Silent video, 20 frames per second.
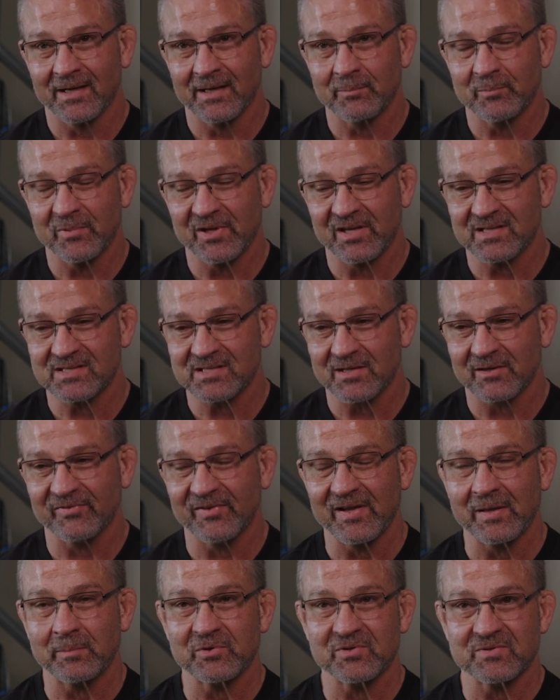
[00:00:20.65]
because our
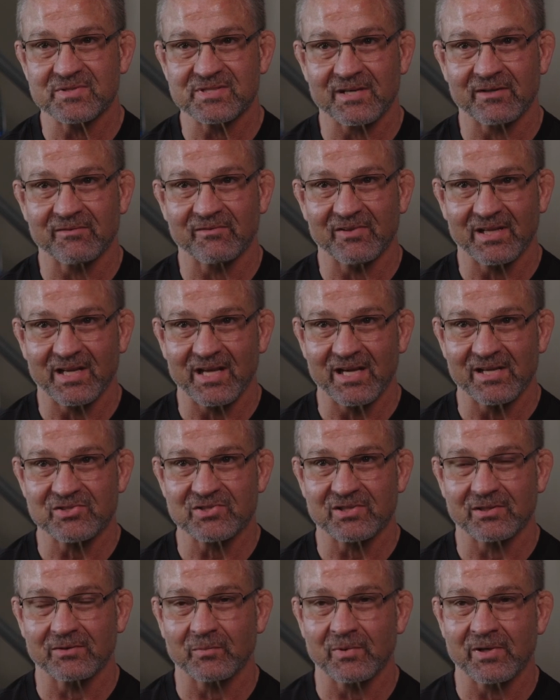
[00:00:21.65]
family was on
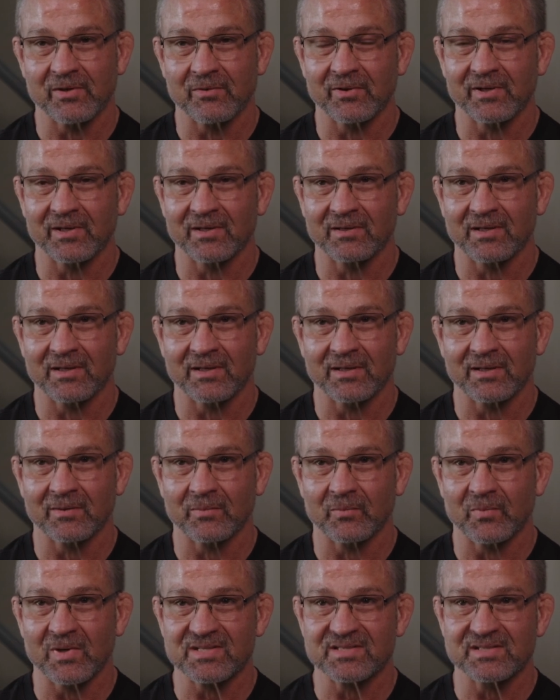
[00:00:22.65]
vacation. We were in the
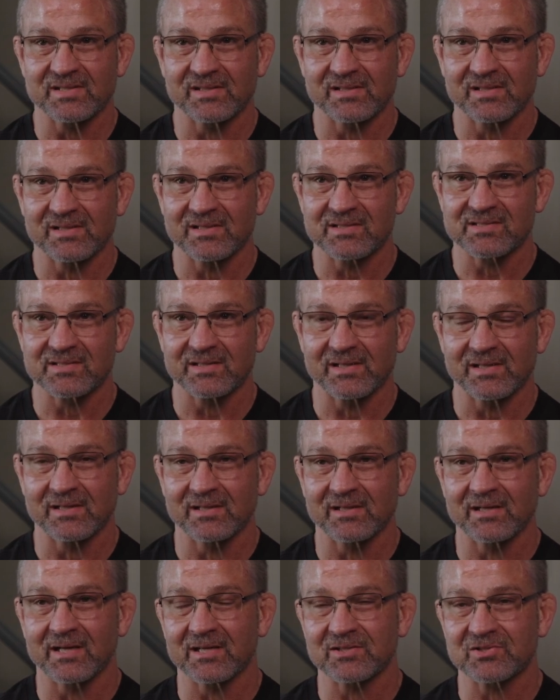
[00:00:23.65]
West Indies
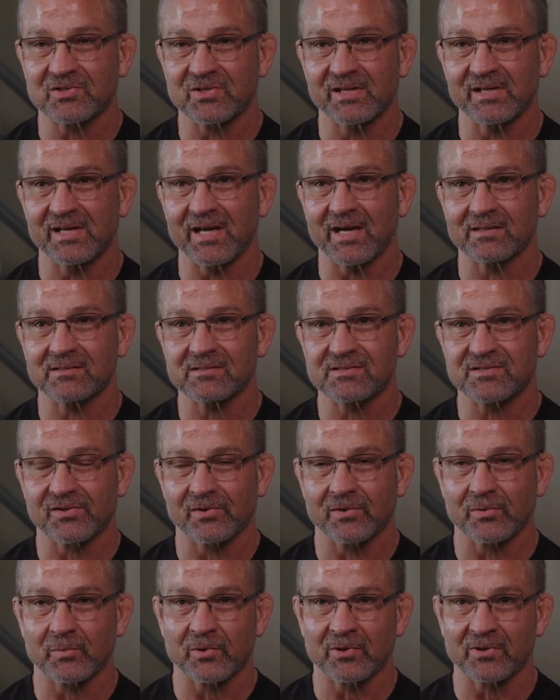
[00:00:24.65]
in Trinidad. It's
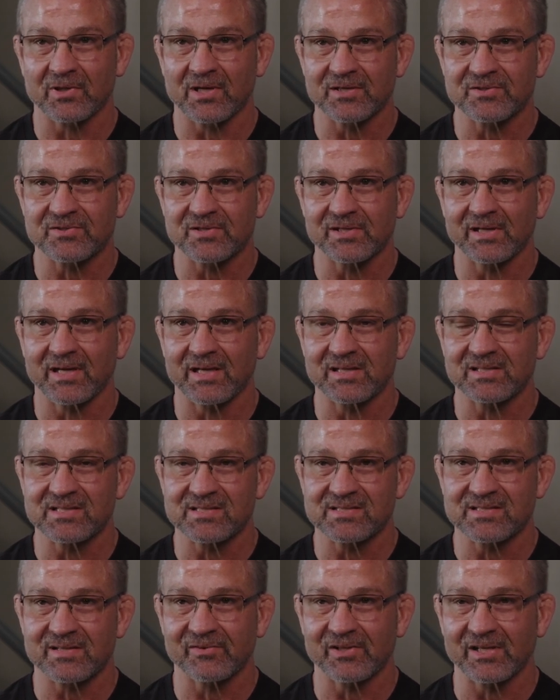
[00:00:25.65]
third world country,
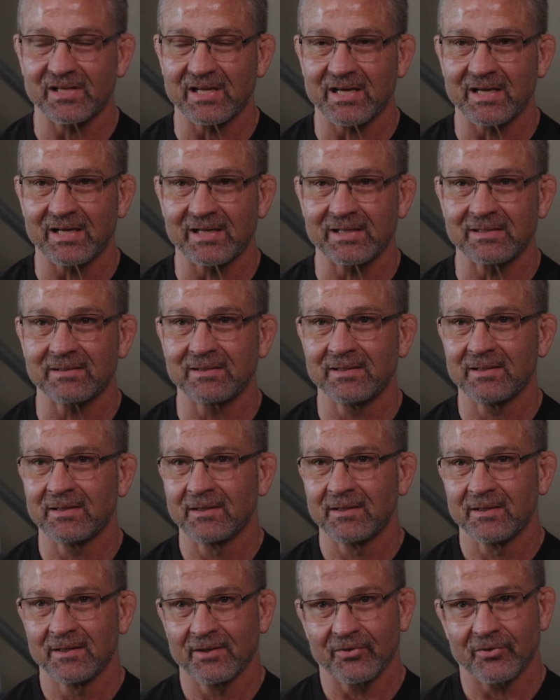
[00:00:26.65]

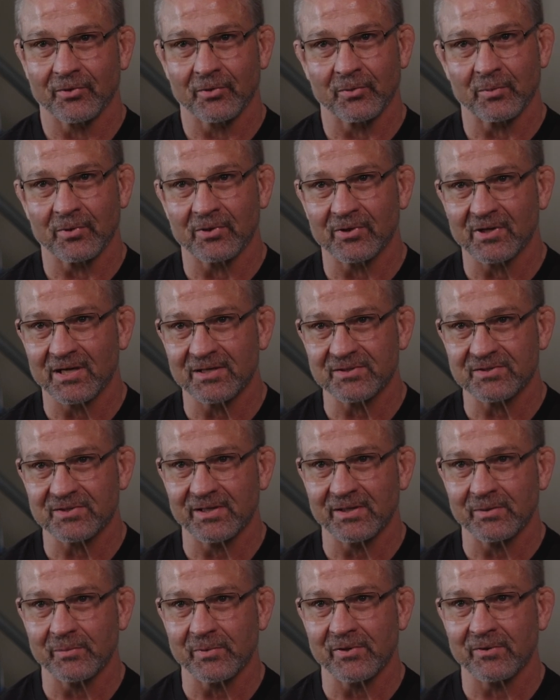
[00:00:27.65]
1979. Third world
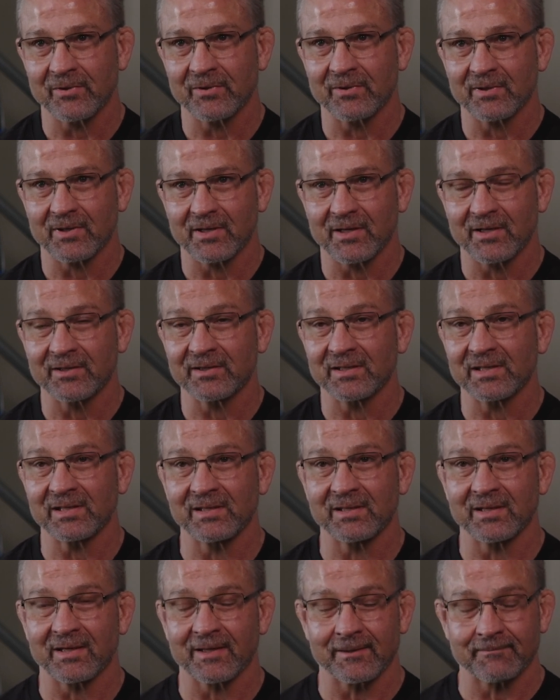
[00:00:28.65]
country, we were on
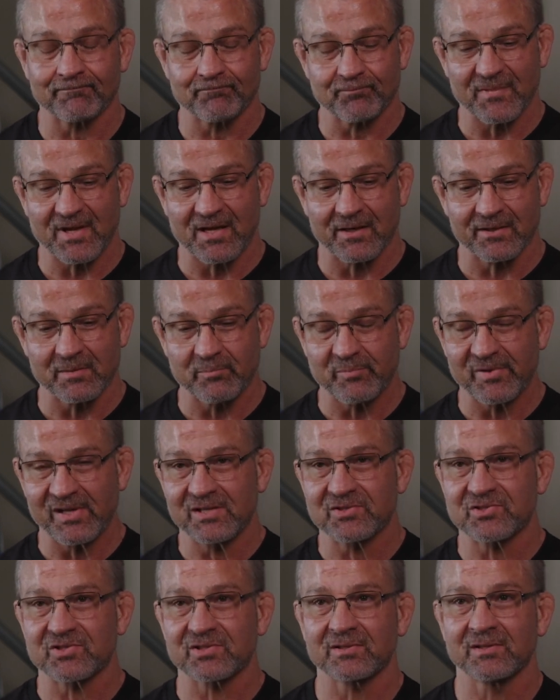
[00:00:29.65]
the
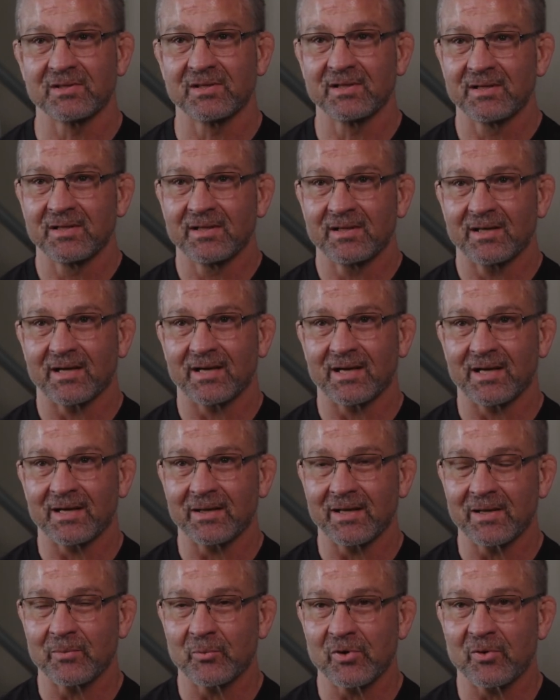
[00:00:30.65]
beach
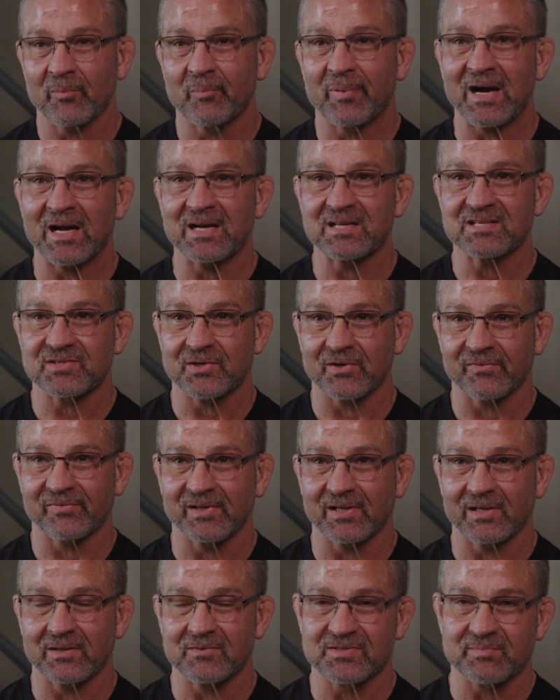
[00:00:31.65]
and we were body
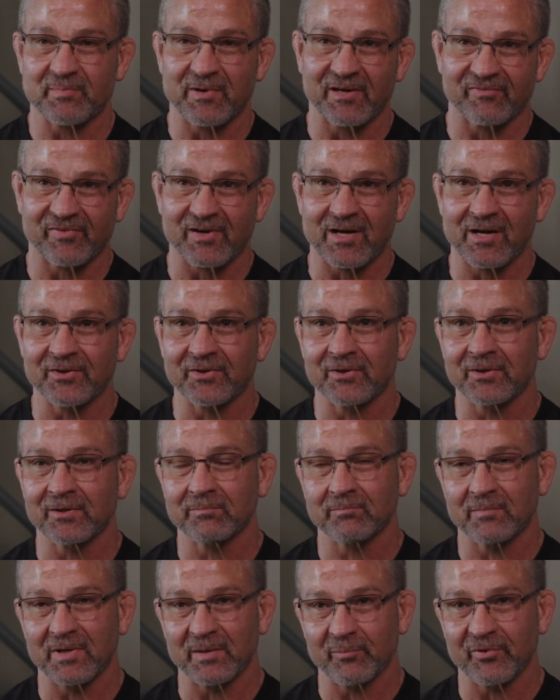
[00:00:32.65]
surfing. And it was my
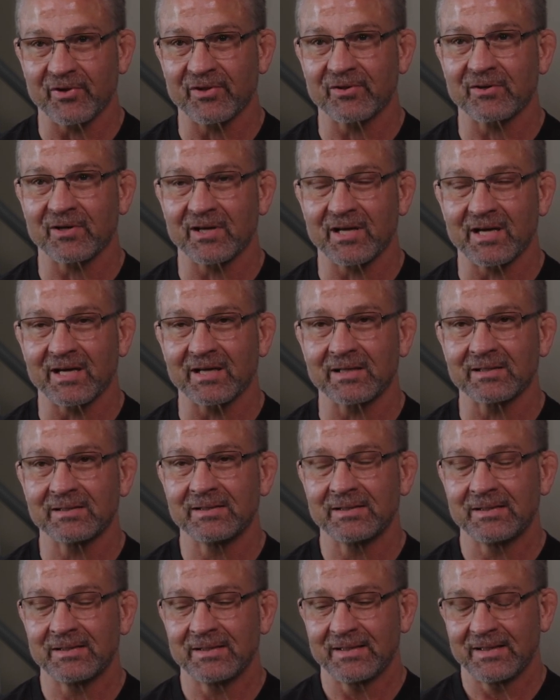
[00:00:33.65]
father, my brother and I.
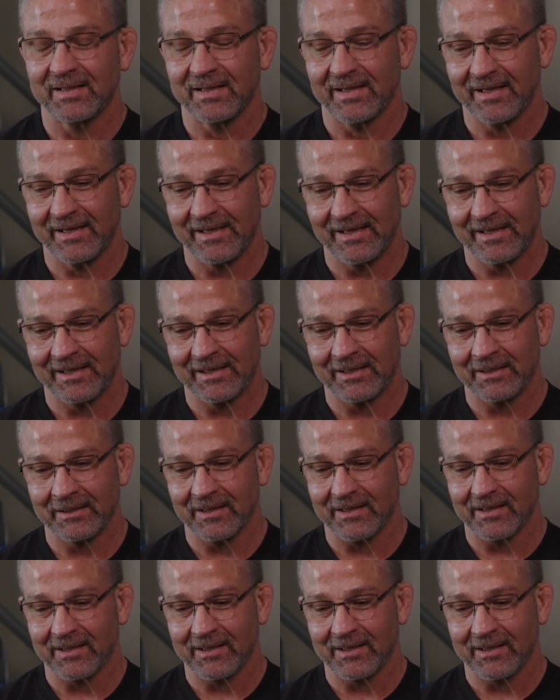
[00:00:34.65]
And